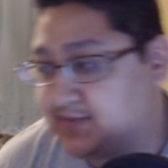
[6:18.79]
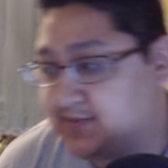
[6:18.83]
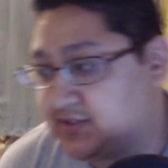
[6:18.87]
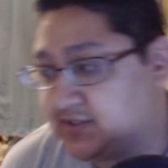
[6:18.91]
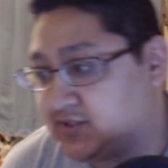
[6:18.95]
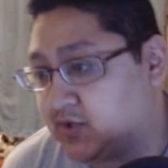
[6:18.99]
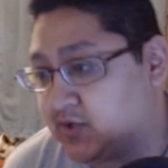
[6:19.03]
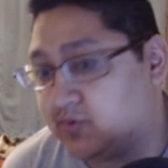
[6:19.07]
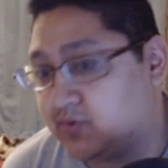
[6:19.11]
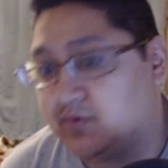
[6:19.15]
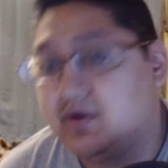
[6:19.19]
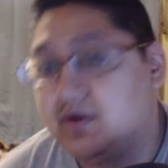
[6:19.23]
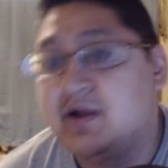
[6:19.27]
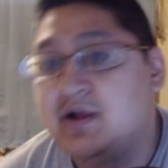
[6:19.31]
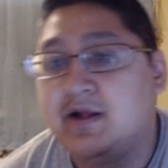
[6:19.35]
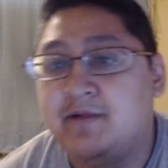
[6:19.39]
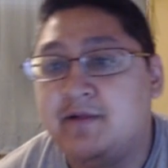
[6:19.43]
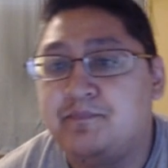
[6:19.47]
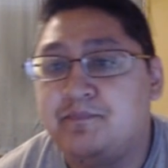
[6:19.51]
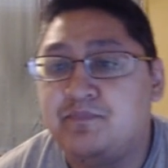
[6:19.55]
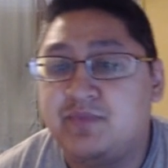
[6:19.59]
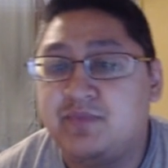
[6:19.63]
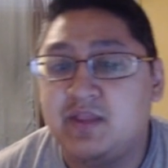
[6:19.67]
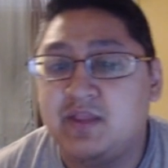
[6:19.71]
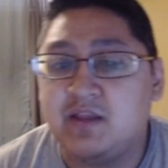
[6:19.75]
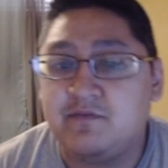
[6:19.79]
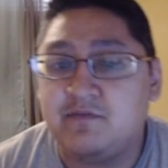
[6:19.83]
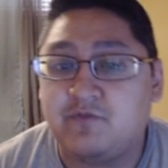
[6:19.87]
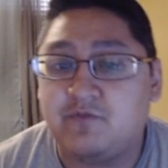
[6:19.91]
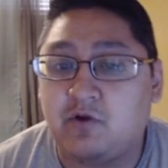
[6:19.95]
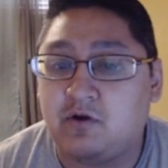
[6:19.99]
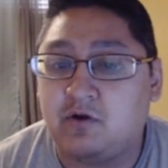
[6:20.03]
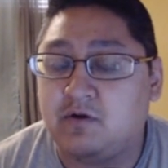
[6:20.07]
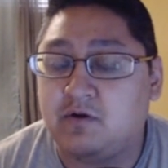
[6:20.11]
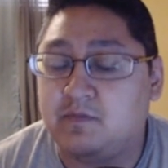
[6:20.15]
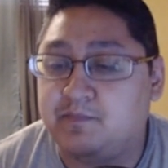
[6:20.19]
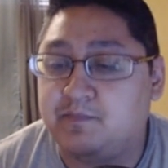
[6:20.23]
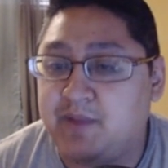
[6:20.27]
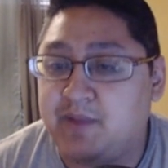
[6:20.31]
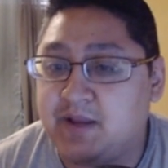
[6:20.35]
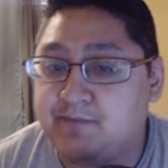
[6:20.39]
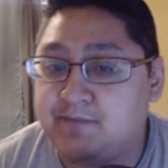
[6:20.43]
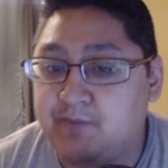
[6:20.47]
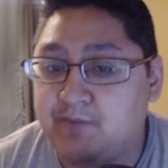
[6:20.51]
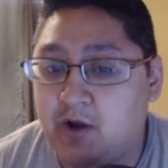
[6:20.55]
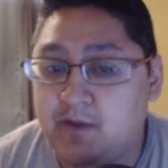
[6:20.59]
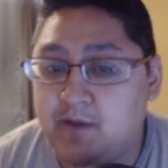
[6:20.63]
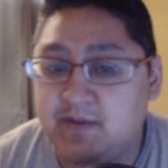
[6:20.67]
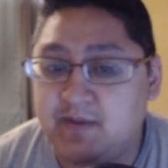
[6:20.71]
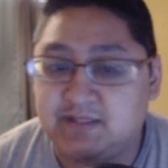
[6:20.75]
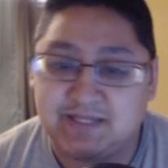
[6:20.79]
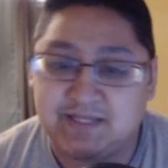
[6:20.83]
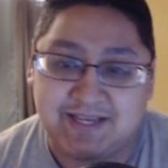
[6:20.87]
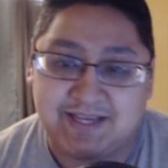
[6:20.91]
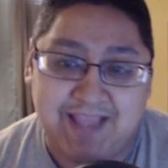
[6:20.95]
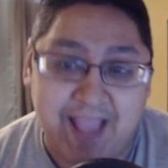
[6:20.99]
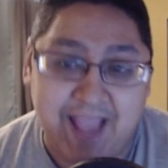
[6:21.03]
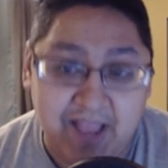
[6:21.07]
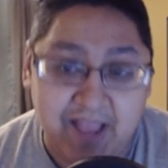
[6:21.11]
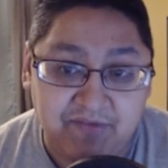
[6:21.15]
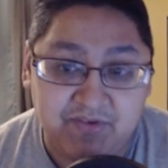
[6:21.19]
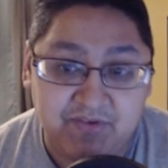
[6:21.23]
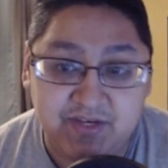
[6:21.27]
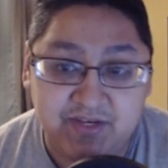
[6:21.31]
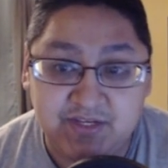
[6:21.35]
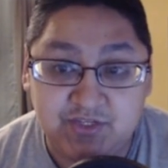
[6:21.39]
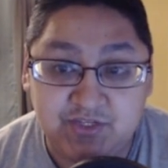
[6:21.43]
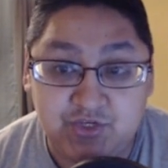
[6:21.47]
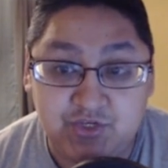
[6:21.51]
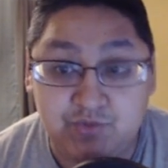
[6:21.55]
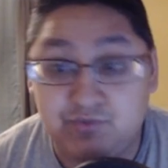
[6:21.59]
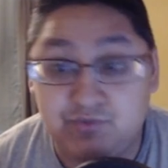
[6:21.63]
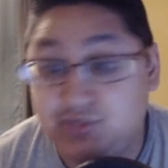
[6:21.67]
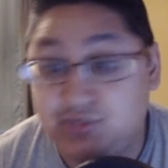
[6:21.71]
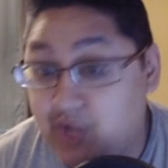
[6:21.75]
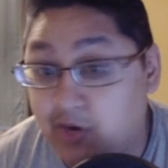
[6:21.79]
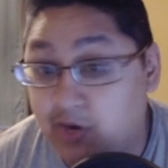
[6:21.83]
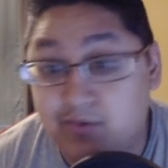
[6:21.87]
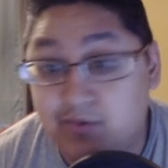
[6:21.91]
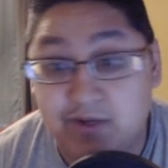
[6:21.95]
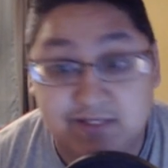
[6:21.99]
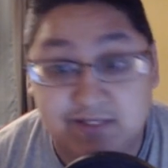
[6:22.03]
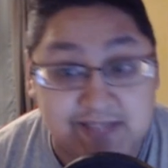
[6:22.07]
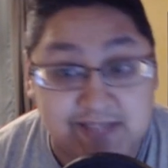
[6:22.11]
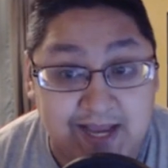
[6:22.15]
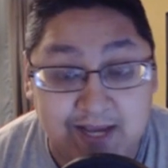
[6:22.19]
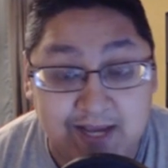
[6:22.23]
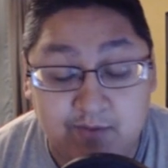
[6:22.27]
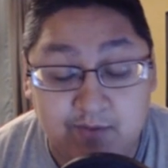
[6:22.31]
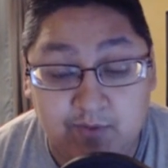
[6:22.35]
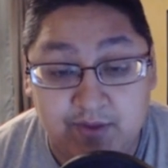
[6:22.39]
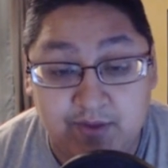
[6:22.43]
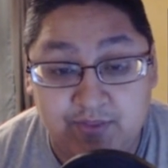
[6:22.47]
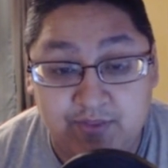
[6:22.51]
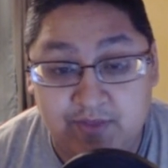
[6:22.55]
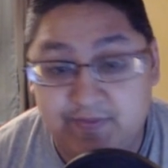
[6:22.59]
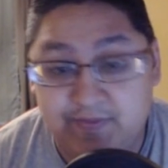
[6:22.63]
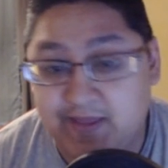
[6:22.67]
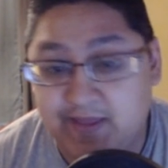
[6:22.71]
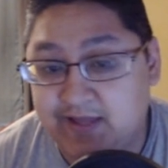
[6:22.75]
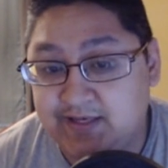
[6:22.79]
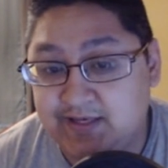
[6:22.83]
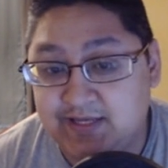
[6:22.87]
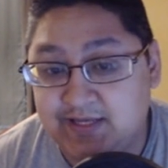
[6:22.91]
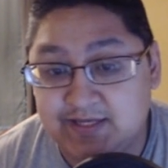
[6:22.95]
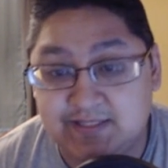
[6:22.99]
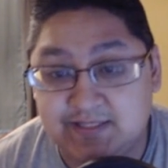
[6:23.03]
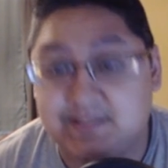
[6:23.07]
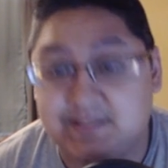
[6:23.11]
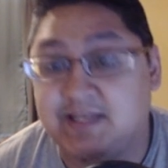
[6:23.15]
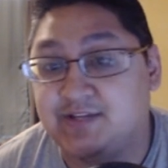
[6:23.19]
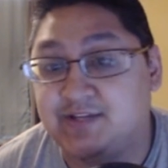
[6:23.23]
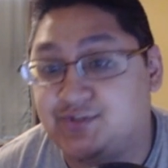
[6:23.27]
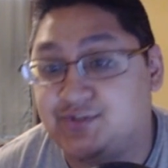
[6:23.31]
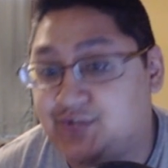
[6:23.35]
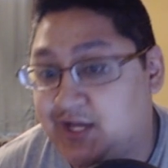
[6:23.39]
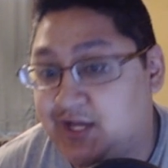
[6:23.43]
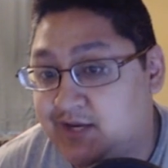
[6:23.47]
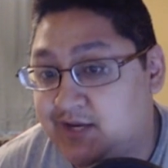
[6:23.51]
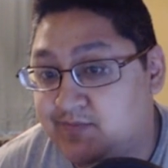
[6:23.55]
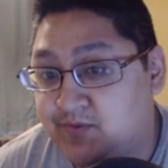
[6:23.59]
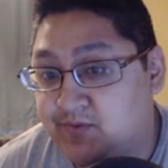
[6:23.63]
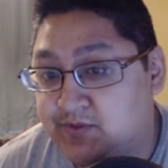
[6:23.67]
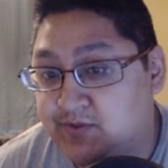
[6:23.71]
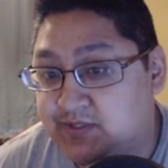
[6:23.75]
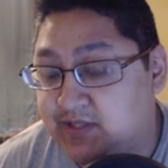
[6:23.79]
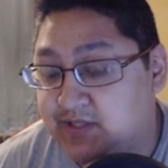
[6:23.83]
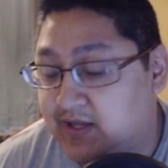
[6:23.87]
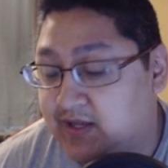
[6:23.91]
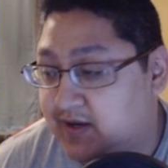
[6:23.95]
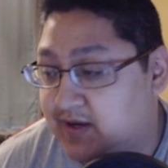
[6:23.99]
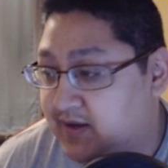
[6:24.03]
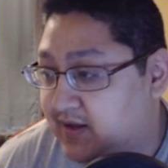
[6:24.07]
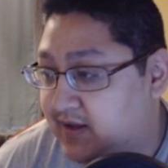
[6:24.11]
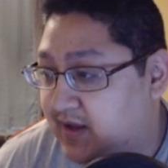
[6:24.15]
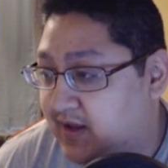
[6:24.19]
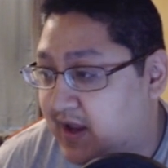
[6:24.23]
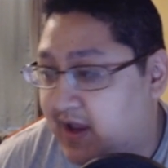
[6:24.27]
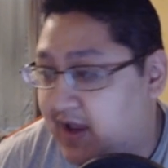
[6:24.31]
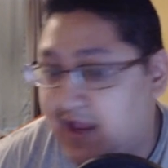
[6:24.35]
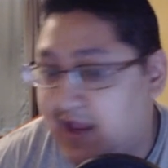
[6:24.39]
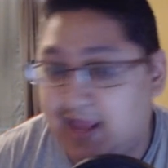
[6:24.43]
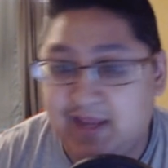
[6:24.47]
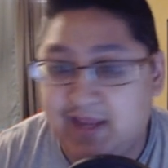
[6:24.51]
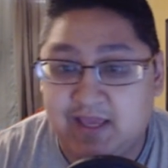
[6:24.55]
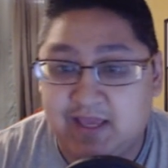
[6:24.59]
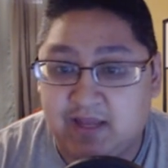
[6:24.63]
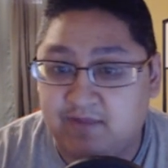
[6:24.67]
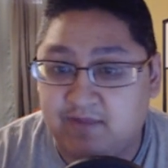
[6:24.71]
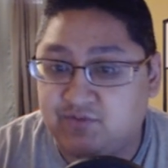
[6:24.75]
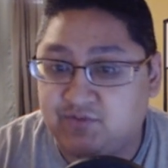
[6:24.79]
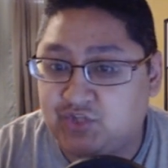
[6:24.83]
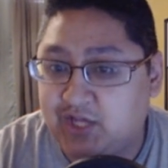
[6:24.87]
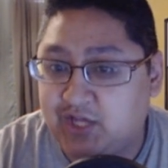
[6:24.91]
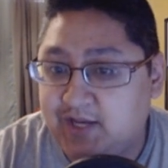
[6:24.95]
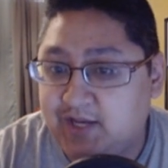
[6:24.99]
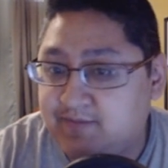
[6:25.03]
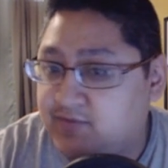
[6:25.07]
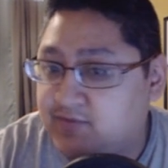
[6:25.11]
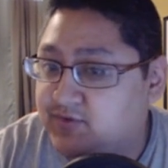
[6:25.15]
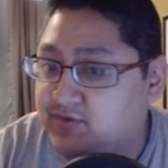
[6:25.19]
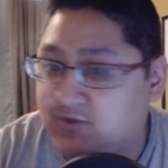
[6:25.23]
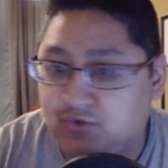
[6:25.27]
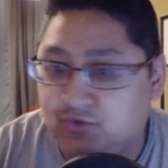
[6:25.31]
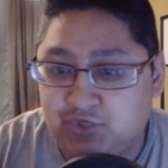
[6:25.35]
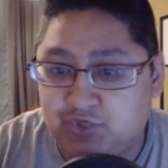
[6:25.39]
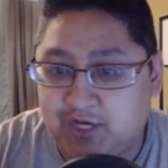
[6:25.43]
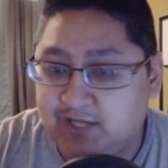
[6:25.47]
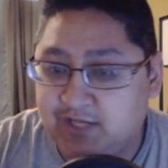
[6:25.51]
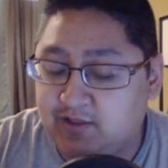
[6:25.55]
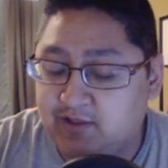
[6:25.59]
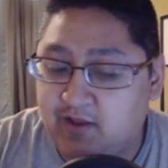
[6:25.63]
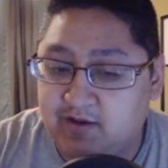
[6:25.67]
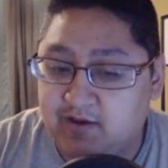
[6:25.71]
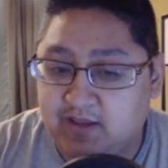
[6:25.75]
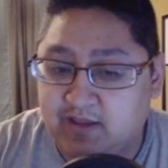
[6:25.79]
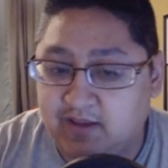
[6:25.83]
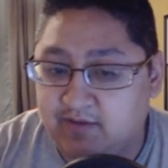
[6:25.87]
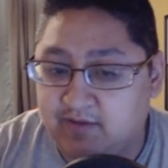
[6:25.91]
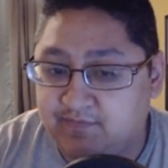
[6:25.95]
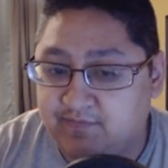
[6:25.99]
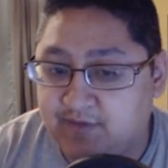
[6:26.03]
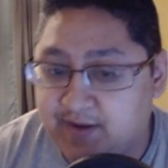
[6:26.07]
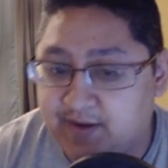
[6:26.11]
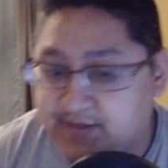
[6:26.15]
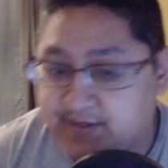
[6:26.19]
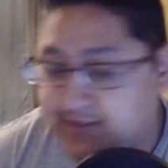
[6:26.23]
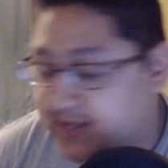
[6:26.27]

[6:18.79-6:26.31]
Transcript: So think of Big Mom as a Cavendish you don't attack with that doesn't get chain boost, any kind of chain boost or chain locking effect.